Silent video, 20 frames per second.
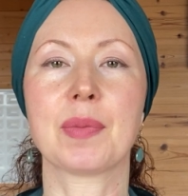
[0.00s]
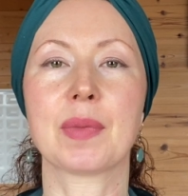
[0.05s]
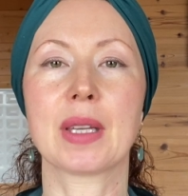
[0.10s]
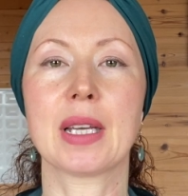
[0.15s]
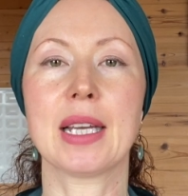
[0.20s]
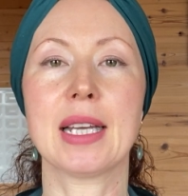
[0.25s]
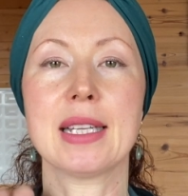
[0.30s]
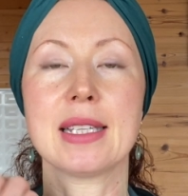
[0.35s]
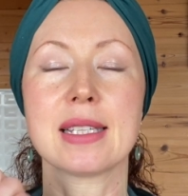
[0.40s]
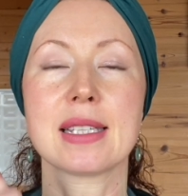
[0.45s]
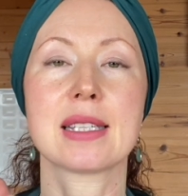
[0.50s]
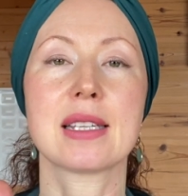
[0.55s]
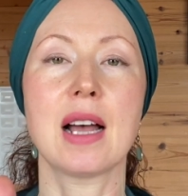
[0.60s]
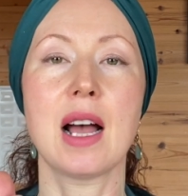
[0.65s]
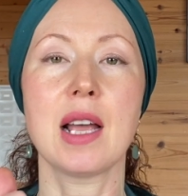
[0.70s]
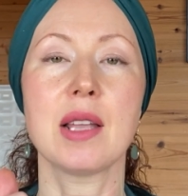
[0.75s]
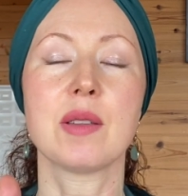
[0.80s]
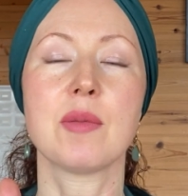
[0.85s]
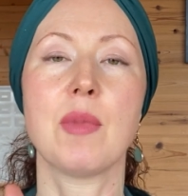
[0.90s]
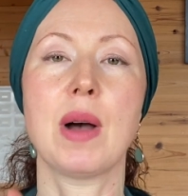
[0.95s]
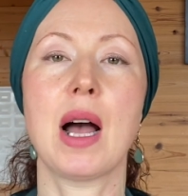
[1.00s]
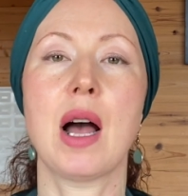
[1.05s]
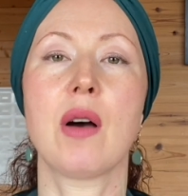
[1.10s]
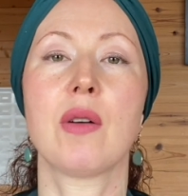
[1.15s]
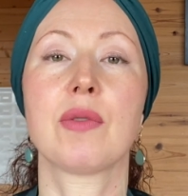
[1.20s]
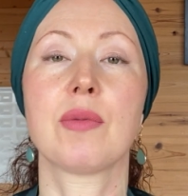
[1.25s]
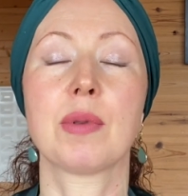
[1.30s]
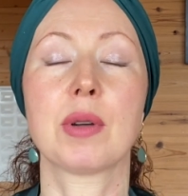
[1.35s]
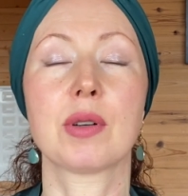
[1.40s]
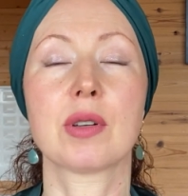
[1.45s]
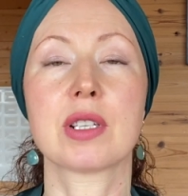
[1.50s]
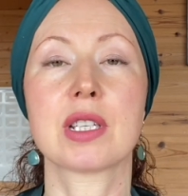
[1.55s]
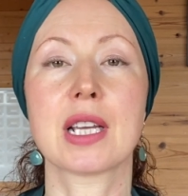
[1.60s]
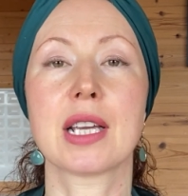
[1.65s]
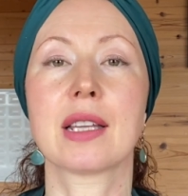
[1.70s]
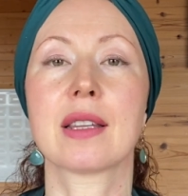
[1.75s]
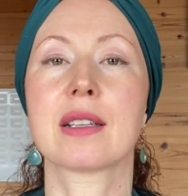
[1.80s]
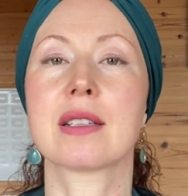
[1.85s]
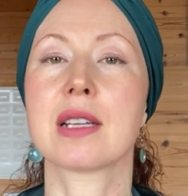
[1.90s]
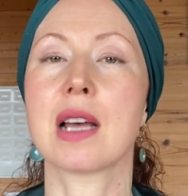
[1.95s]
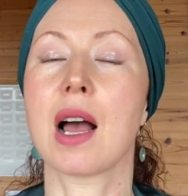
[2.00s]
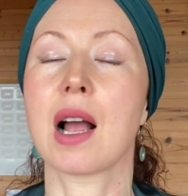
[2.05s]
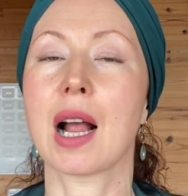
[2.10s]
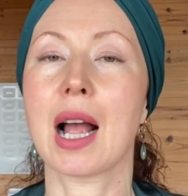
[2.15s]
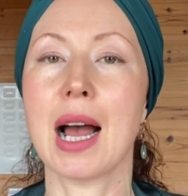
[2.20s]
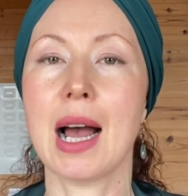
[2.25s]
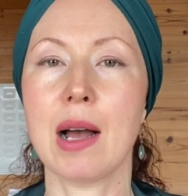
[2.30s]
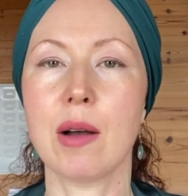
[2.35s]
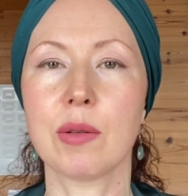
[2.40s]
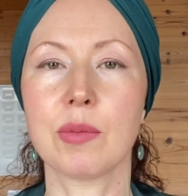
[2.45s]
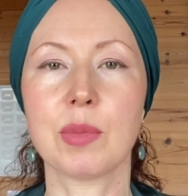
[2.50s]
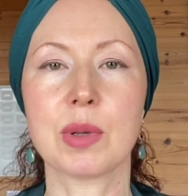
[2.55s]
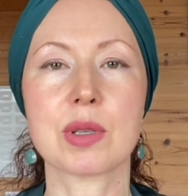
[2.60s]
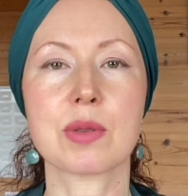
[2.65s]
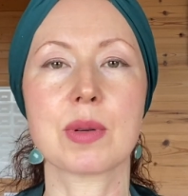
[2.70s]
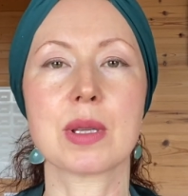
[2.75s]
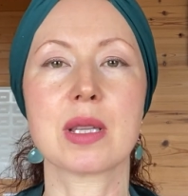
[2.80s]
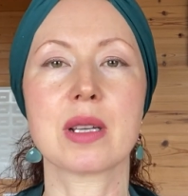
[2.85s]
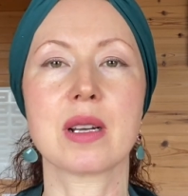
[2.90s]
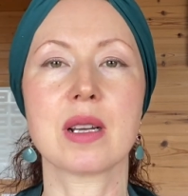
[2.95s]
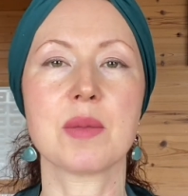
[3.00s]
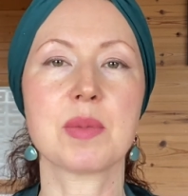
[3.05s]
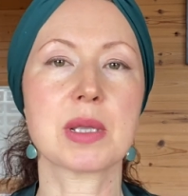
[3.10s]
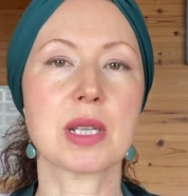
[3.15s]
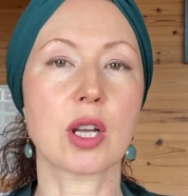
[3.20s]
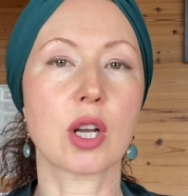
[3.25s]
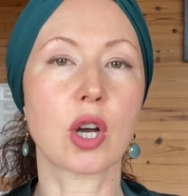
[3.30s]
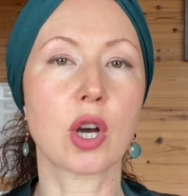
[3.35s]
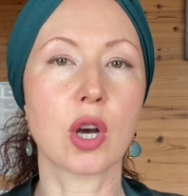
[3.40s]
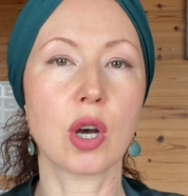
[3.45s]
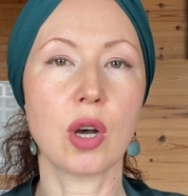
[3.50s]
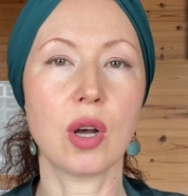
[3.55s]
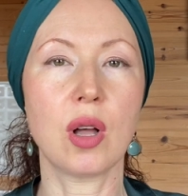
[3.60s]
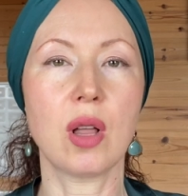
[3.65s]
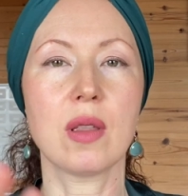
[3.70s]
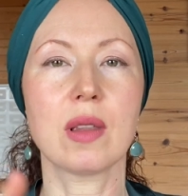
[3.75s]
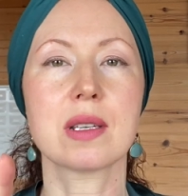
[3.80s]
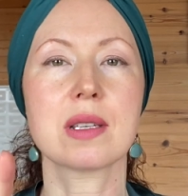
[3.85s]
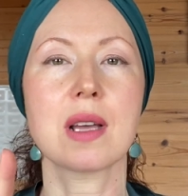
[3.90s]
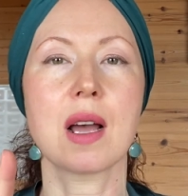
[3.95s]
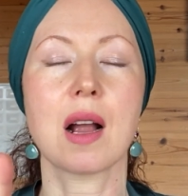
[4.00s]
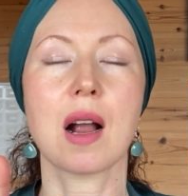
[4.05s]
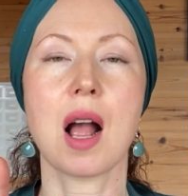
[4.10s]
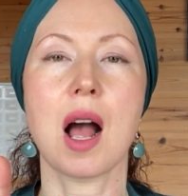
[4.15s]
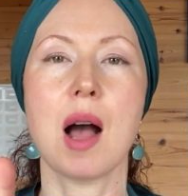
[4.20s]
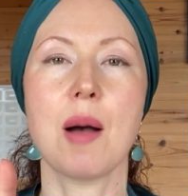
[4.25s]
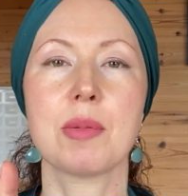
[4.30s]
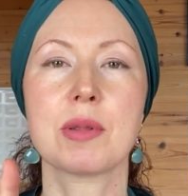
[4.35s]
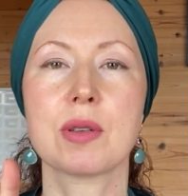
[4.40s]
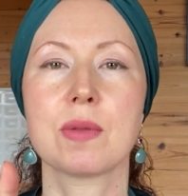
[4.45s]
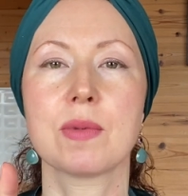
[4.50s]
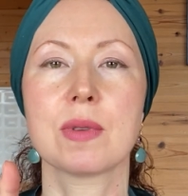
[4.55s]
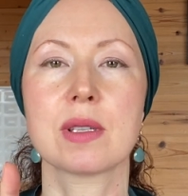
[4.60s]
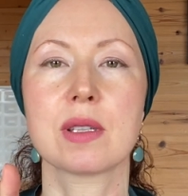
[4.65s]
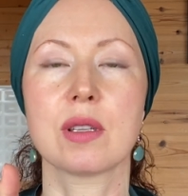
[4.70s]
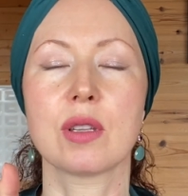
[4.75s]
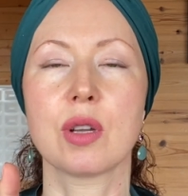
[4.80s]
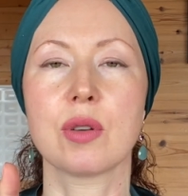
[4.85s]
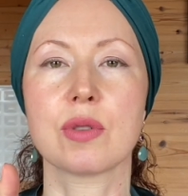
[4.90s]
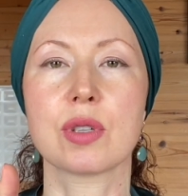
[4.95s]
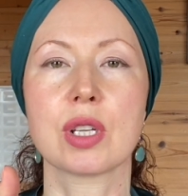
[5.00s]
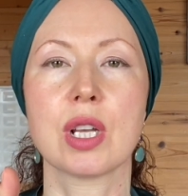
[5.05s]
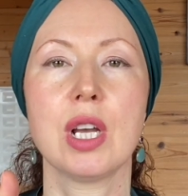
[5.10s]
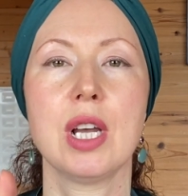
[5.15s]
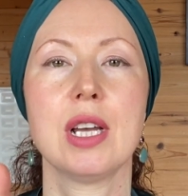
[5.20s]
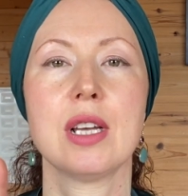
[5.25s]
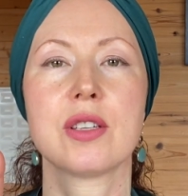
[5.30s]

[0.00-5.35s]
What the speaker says: inside the mouth, we're going to take the tongue out between the lips and curl the tongue up towards the nose.